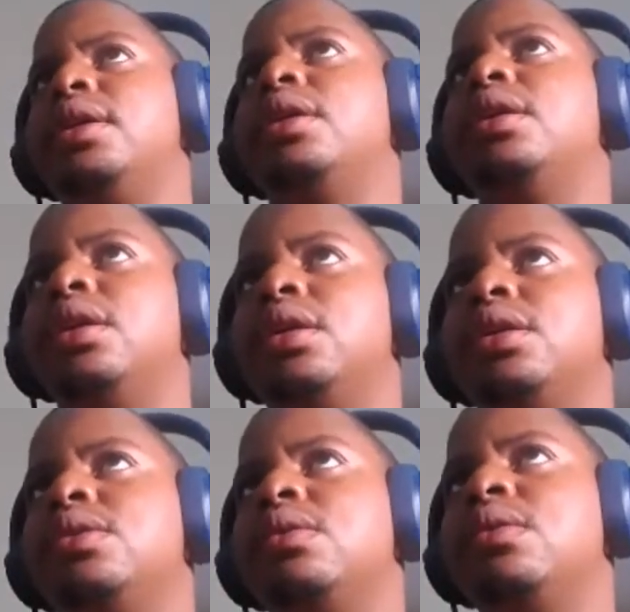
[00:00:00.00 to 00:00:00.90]

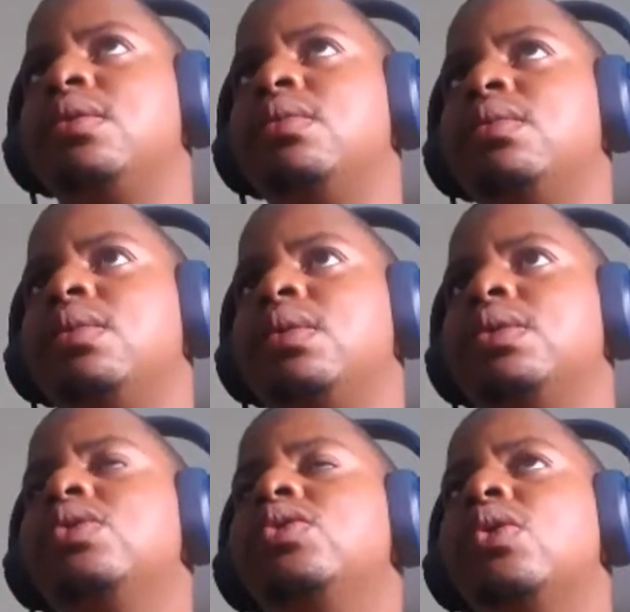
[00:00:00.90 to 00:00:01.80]
So
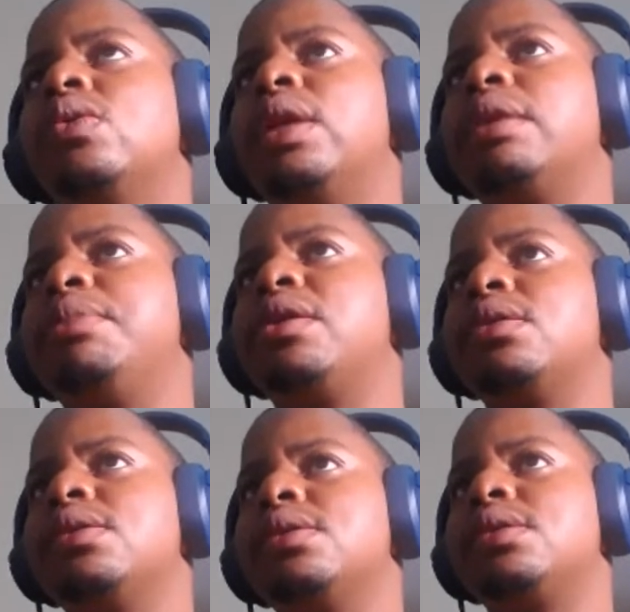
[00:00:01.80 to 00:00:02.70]
like
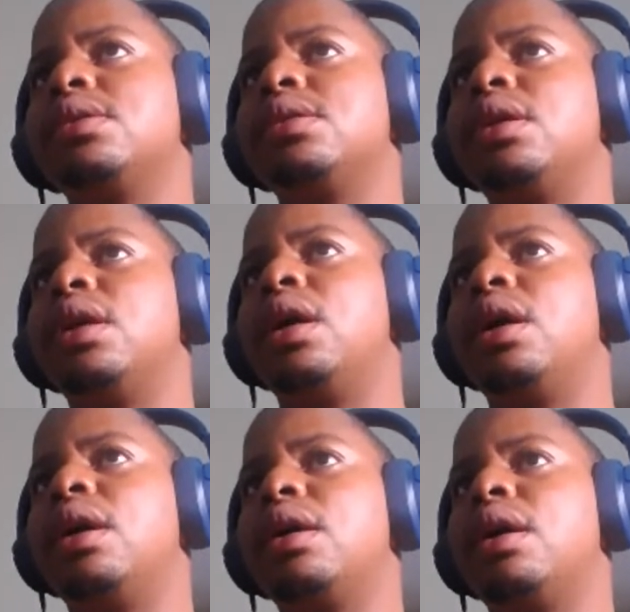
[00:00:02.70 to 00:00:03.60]
because
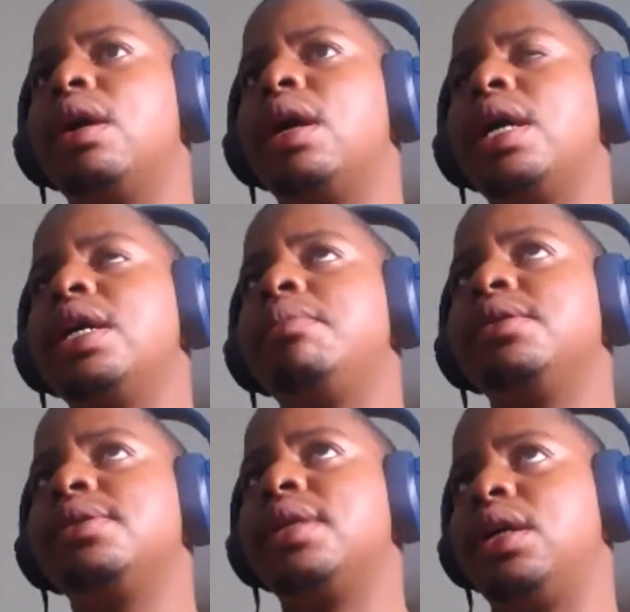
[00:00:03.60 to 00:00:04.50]
I am a
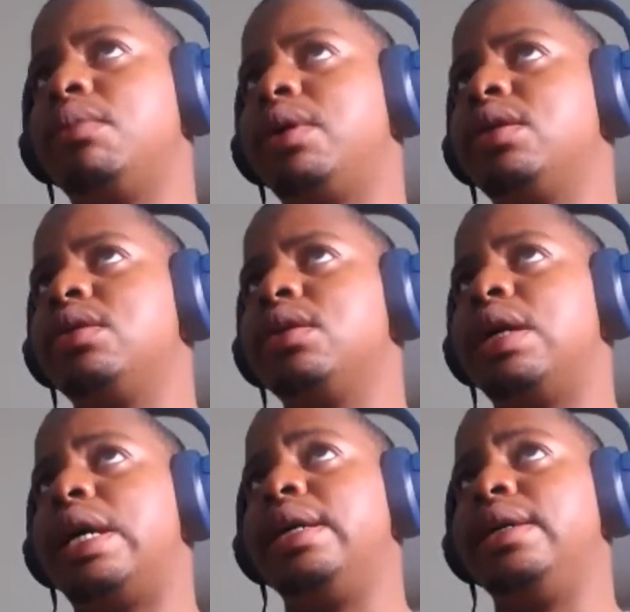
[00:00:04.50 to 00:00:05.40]
designer, but
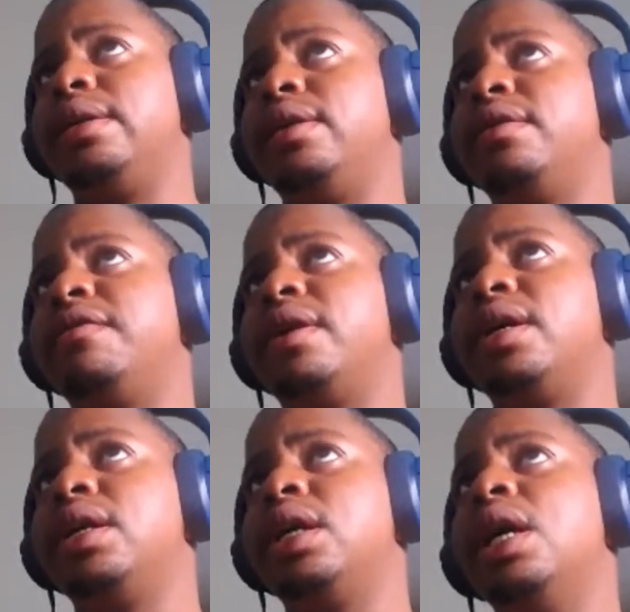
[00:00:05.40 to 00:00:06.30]
I
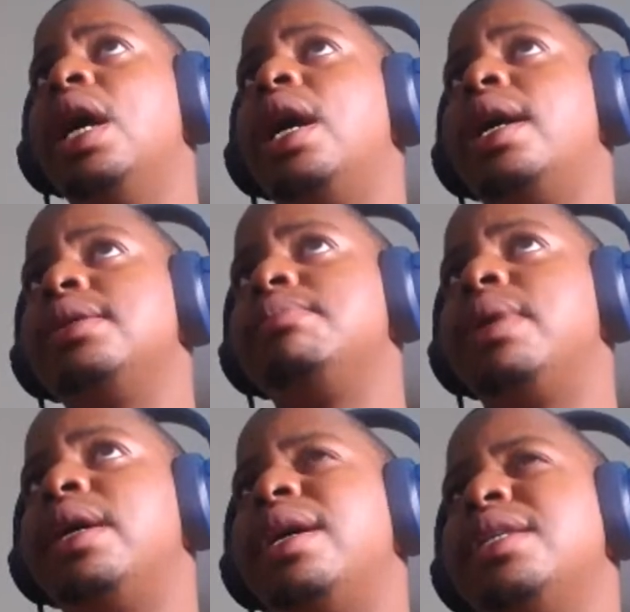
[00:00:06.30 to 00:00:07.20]
identify
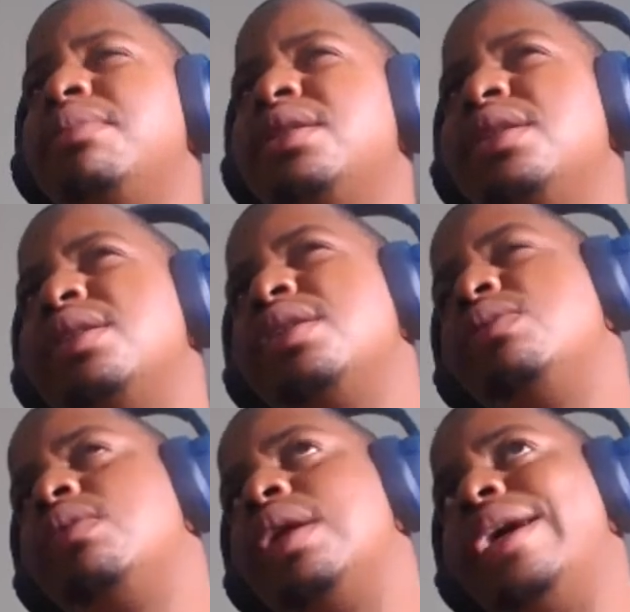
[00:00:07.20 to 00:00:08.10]
as much as I
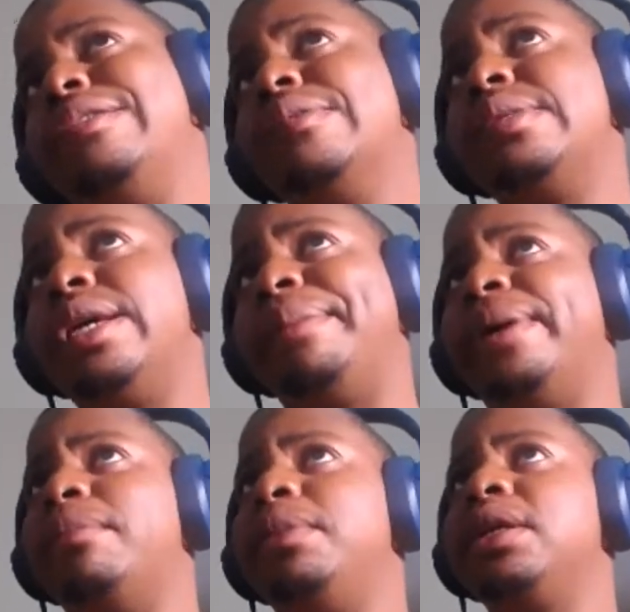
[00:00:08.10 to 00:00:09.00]
don't like to say it
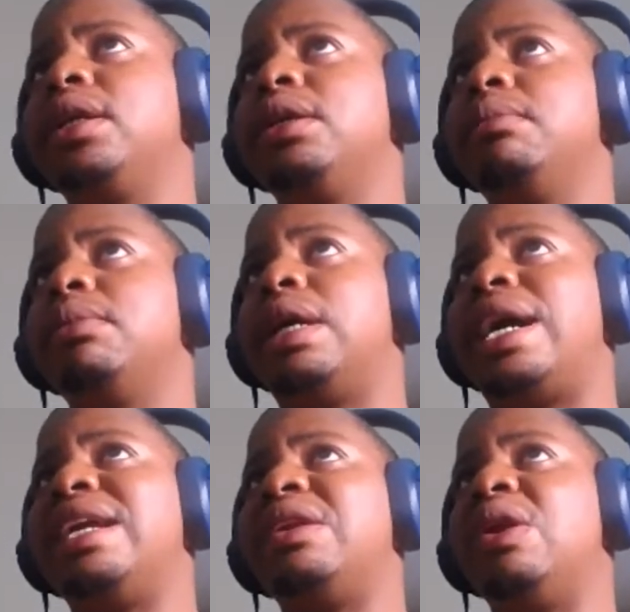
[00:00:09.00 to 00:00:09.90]
publicly.
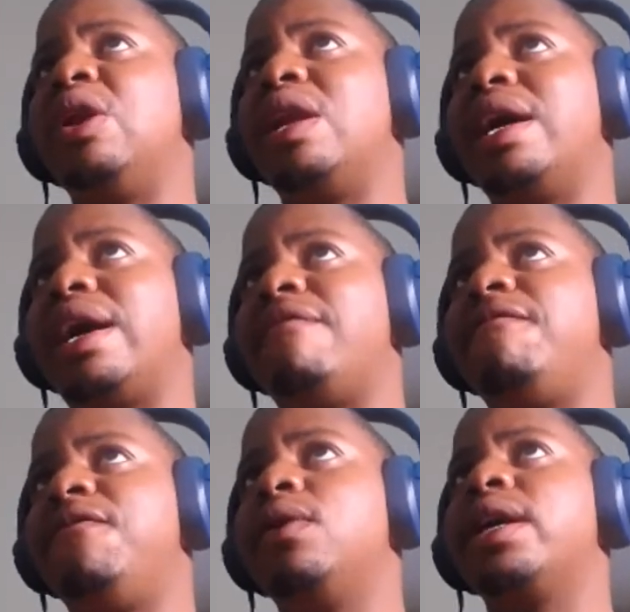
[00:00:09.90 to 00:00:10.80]
I
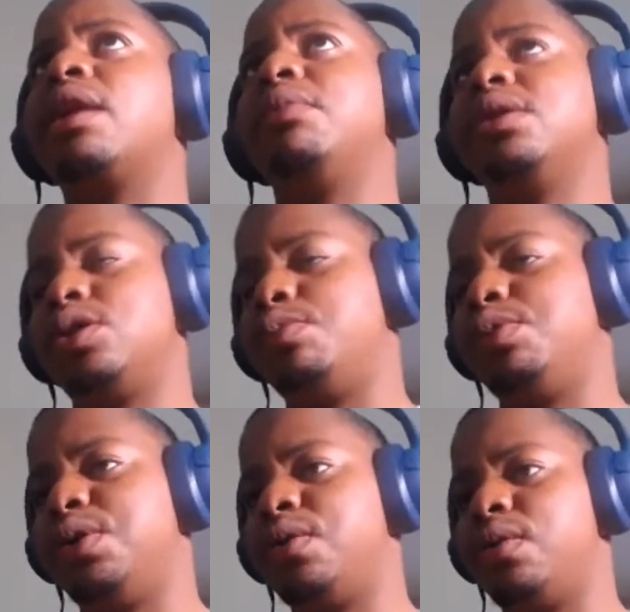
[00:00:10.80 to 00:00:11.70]
feel like I'm an
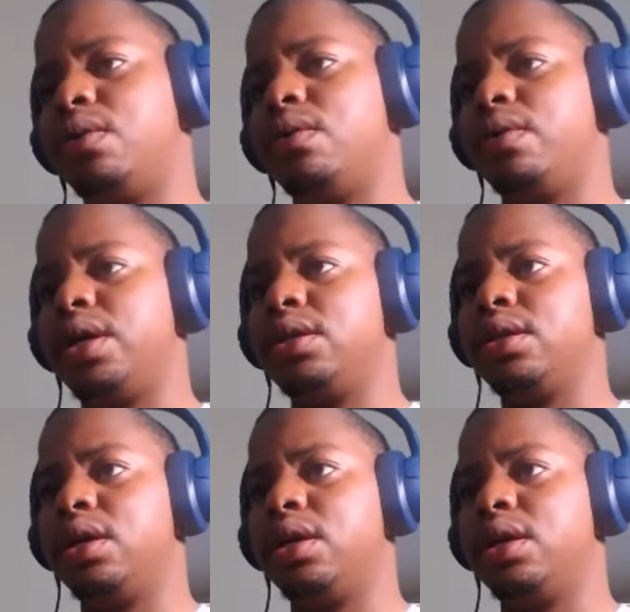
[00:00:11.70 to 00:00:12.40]
entrepreneur, right?